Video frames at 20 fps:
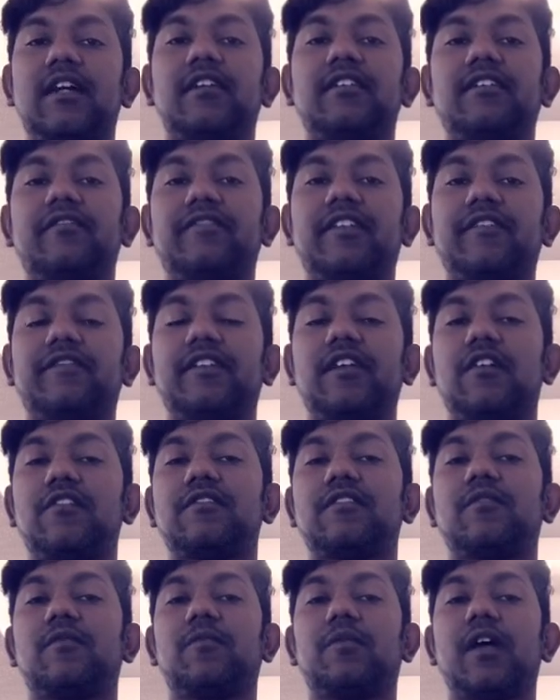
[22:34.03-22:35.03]
in the fifth
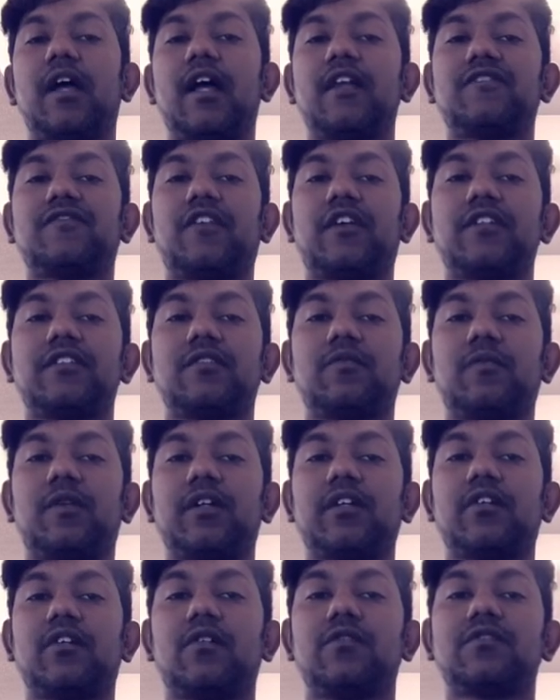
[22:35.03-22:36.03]
house as far as the
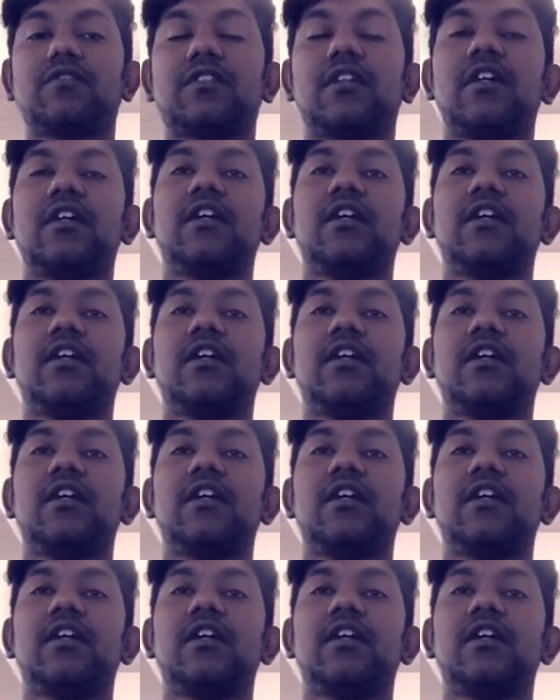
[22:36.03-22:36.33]
work goes.